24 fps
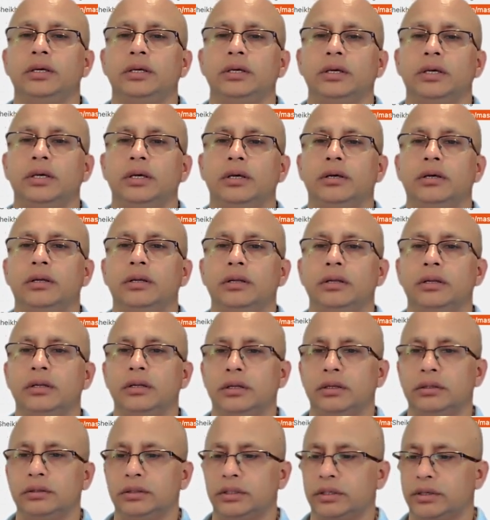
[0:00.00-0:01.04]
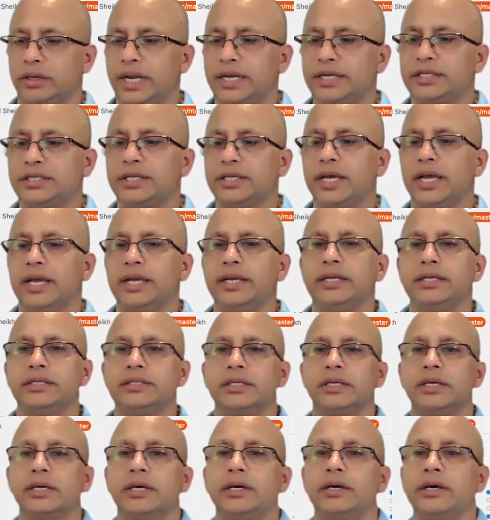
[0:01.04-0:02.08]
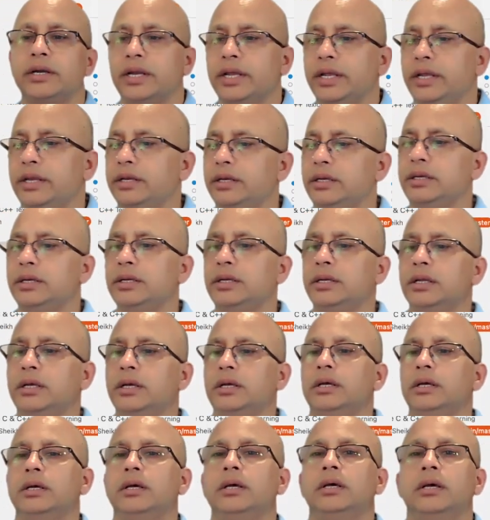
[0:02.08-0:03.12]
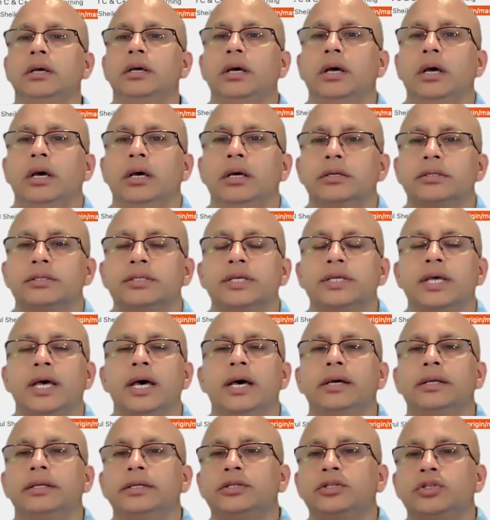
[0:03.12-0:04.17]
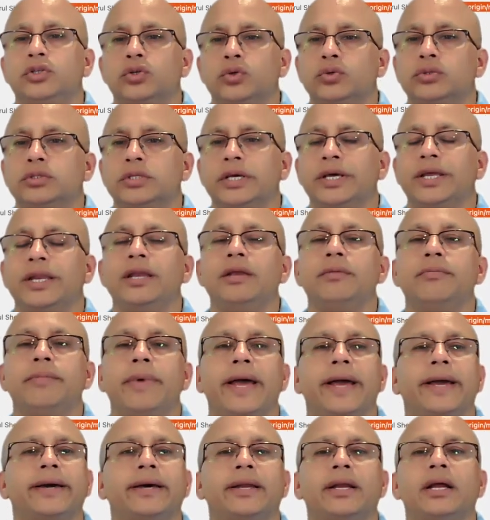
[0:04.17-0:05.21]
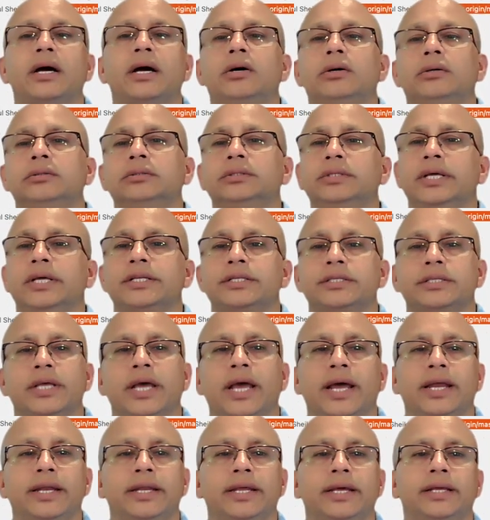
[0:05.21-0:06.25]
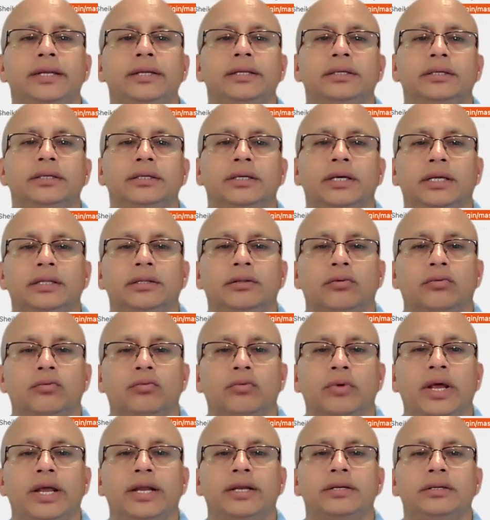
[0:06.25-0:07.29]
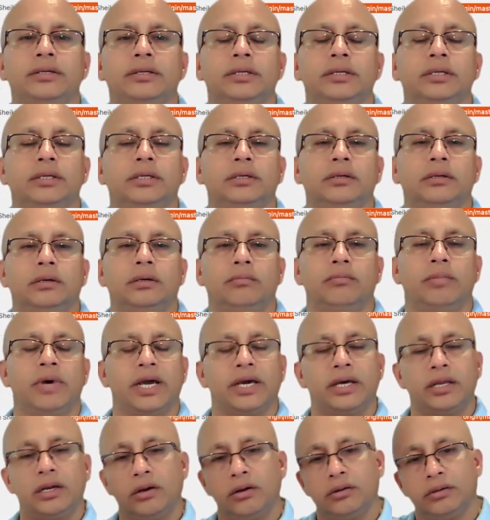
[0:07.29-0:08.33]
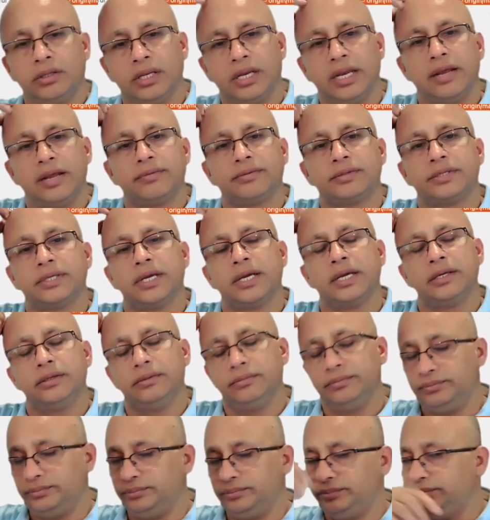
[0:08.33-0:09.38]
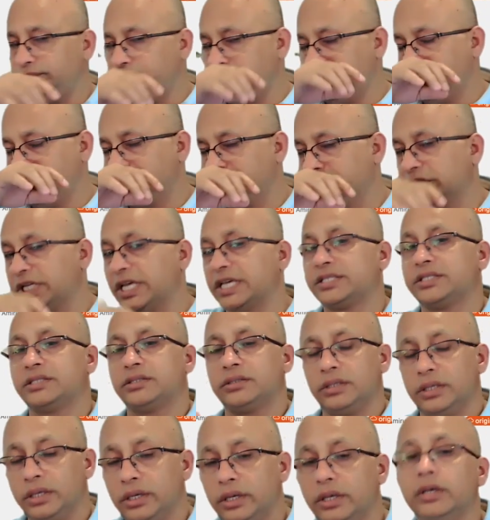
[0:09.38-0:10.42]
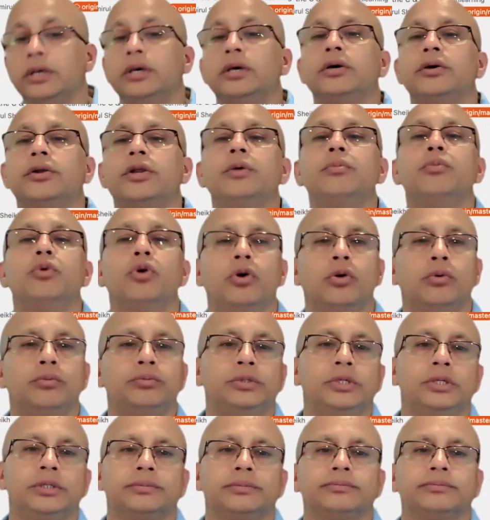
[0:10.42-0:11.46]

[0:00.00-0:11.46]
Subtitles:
All on the right side is a green, so it shows the green background that's added, and the red background on the left side that's removed,